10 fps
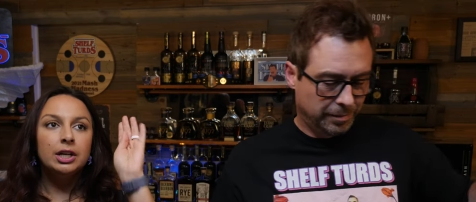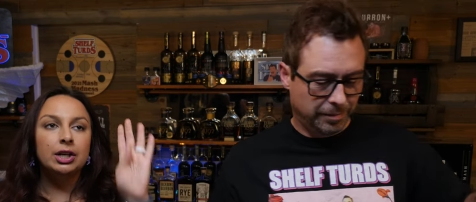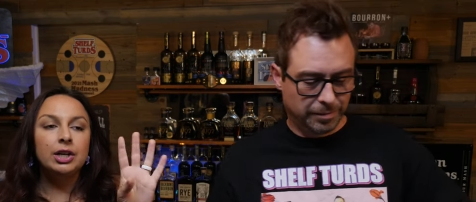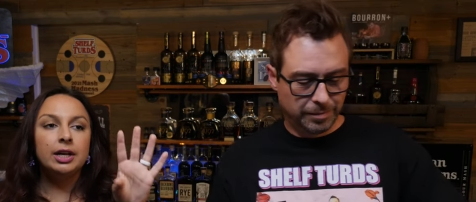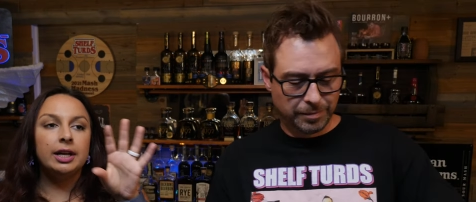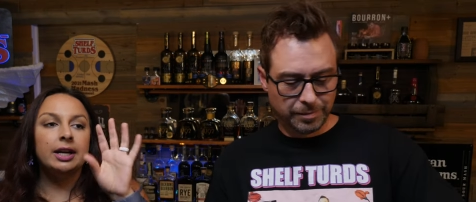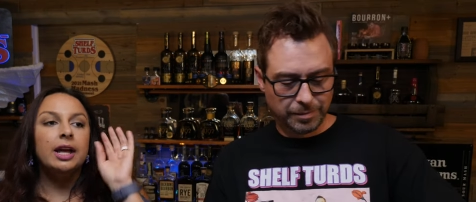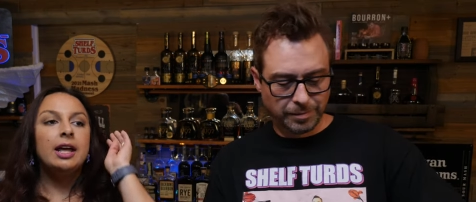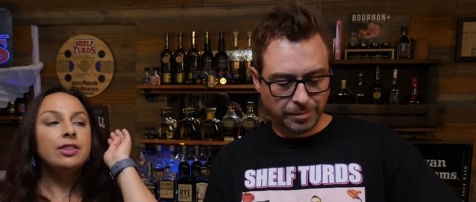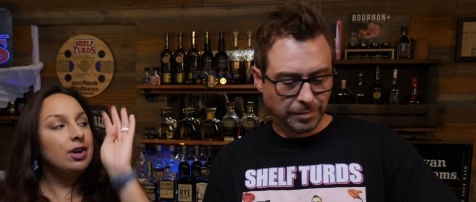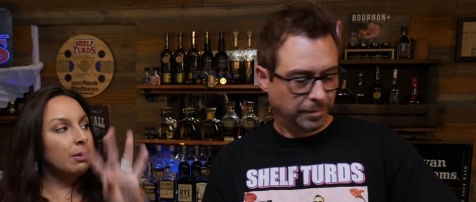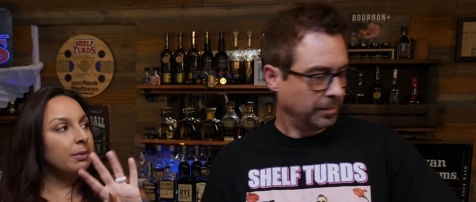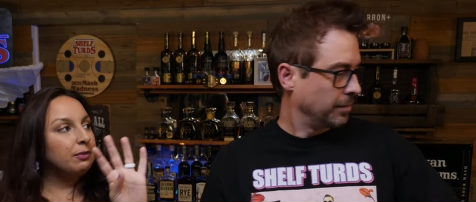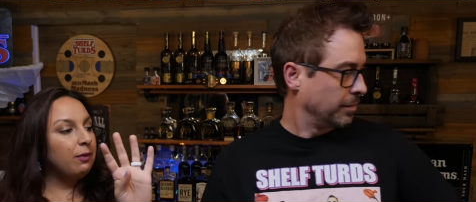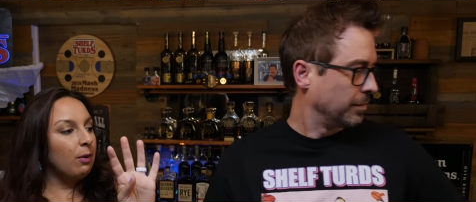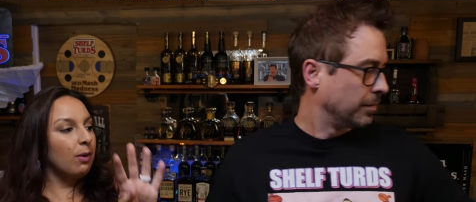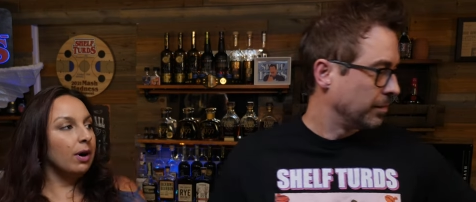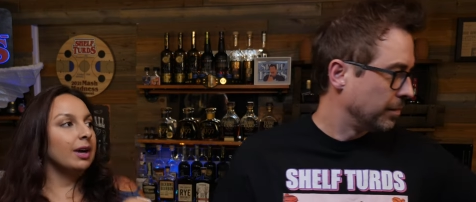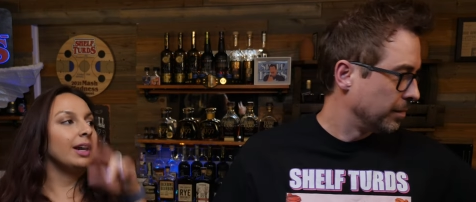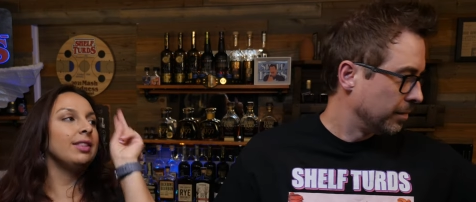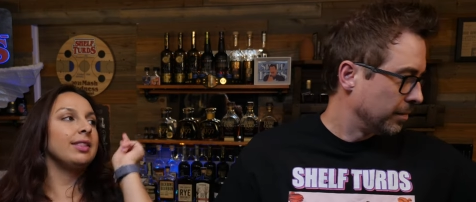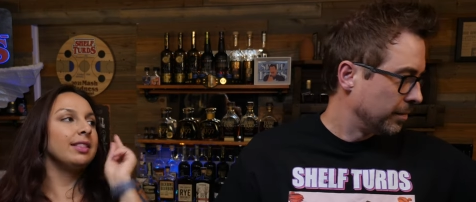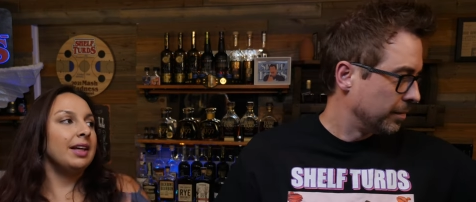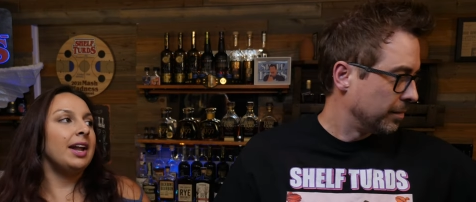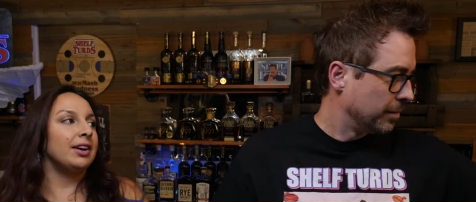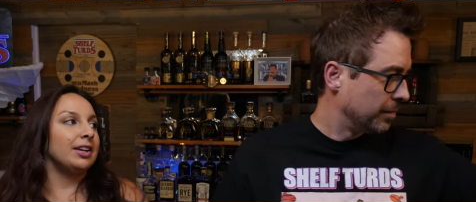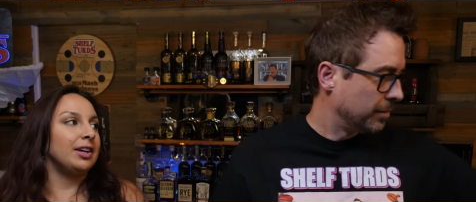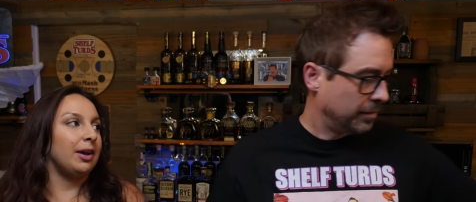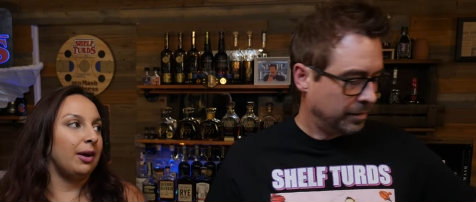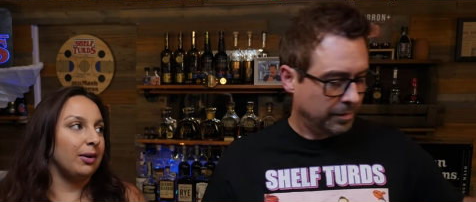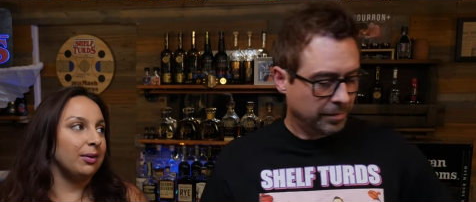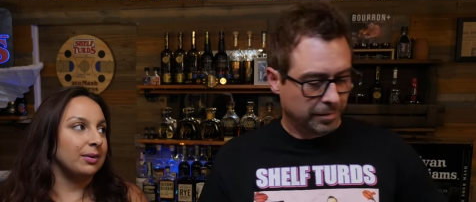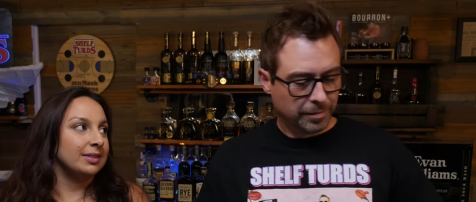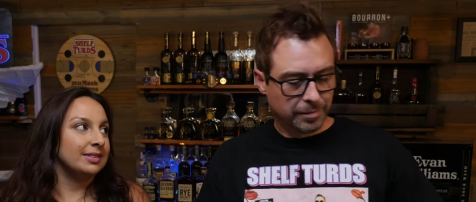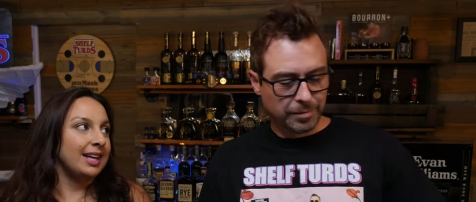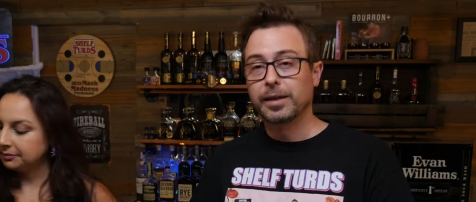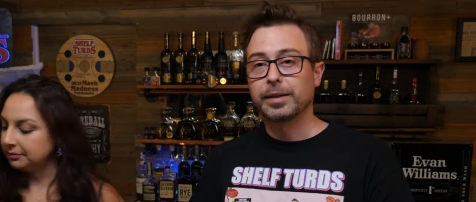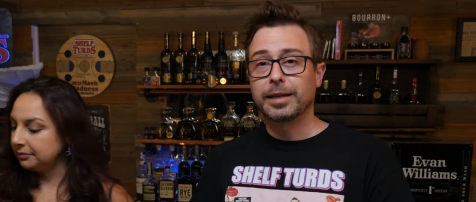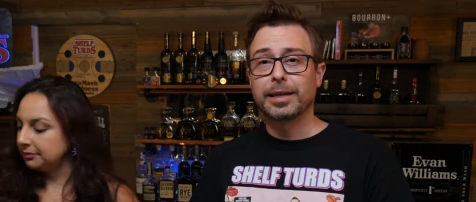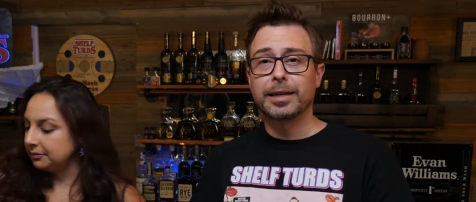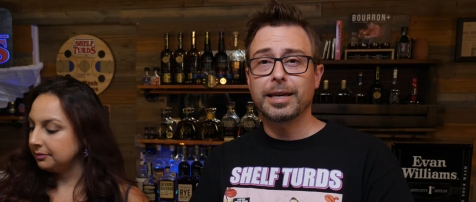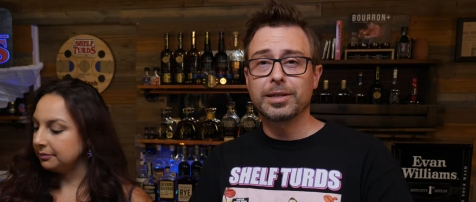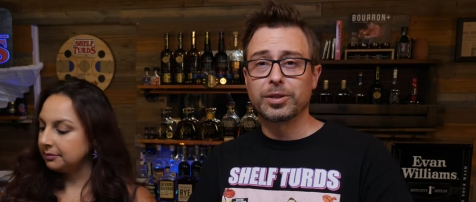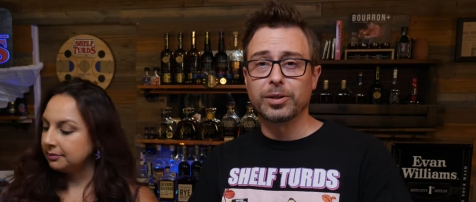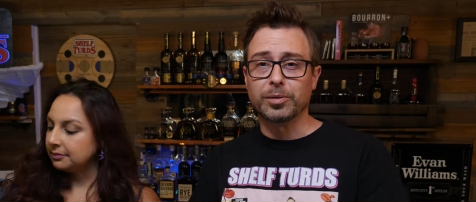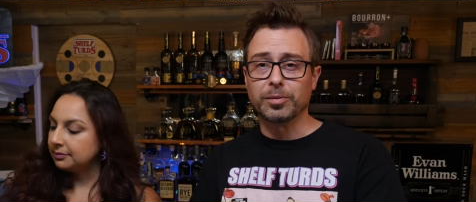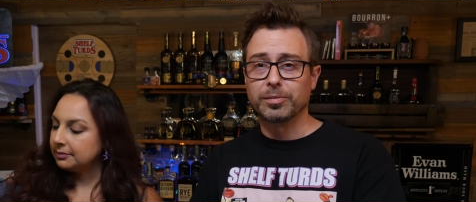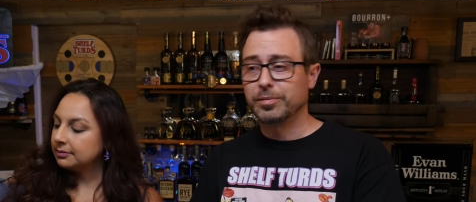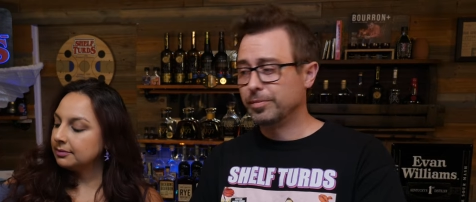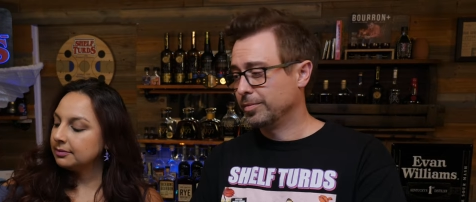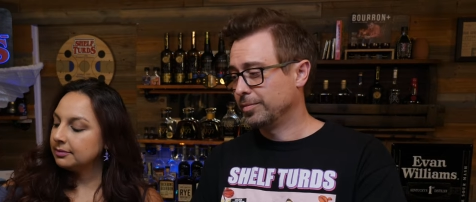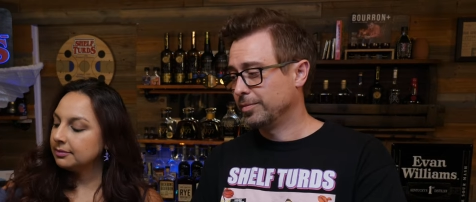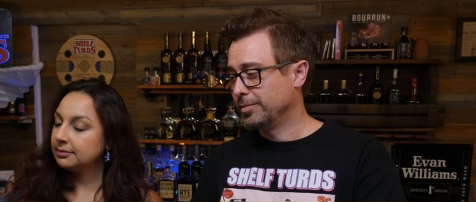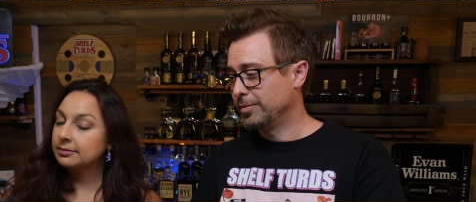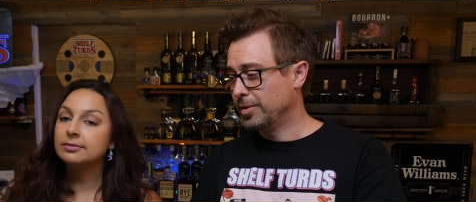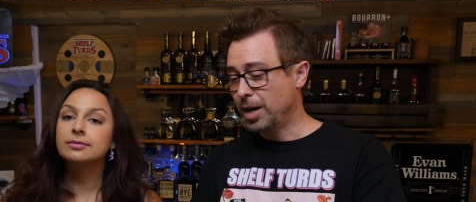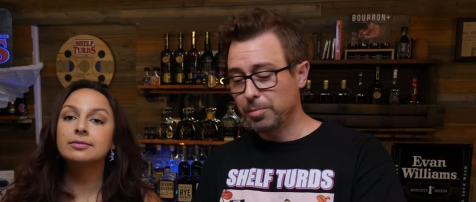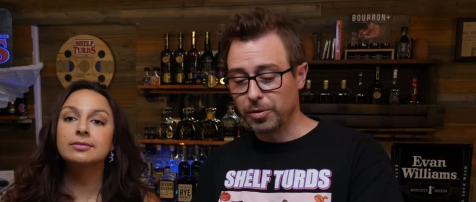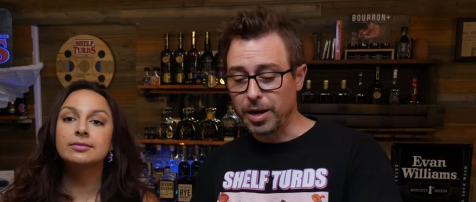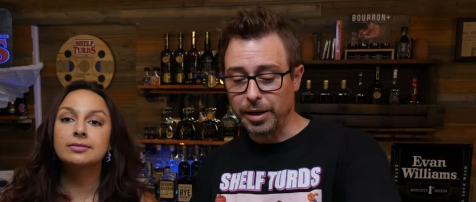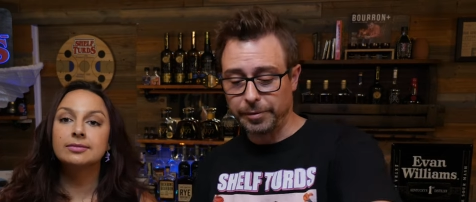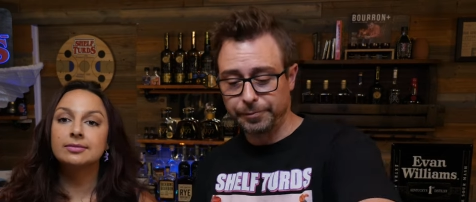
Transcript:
Speaker 1: good, the number four, and then the letter U.
Speaker 2: Getting into... Number eight.